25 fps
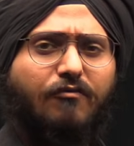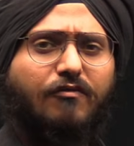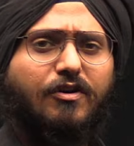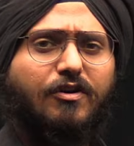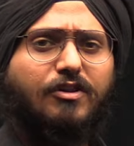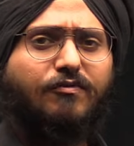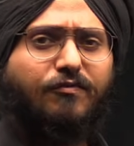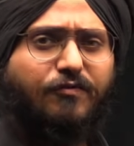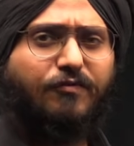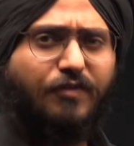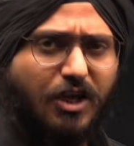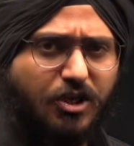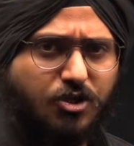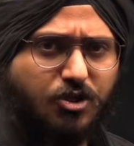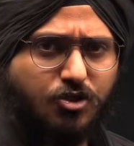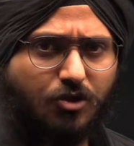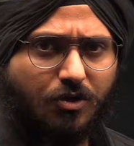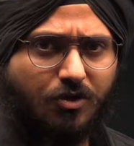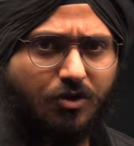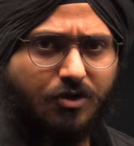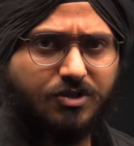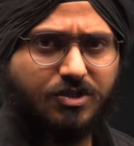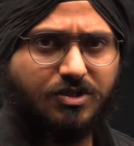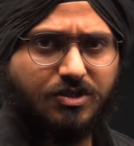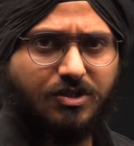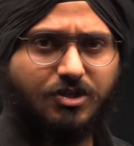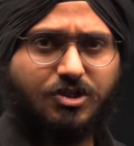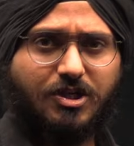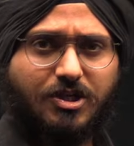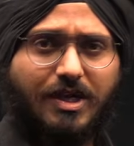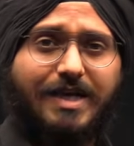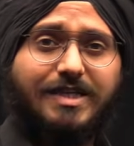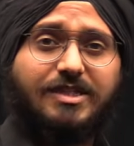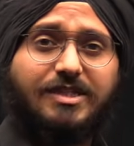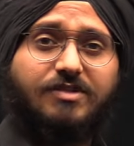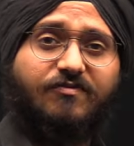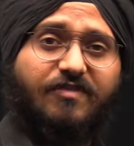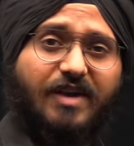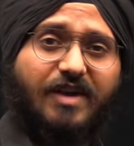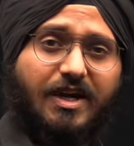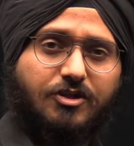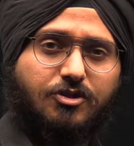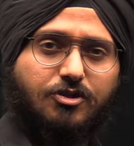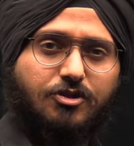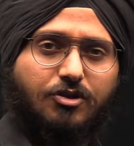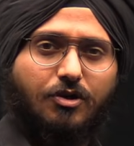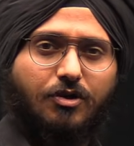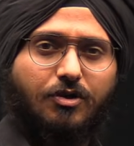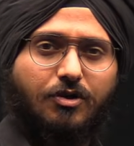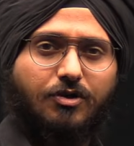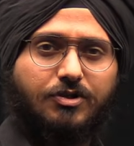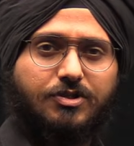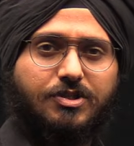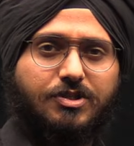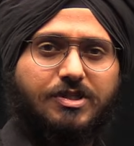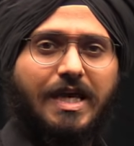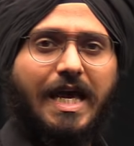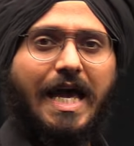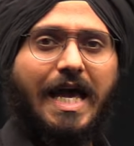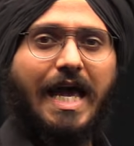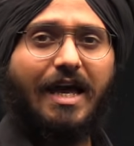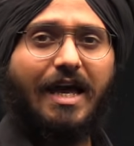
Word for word: with features such as vectors,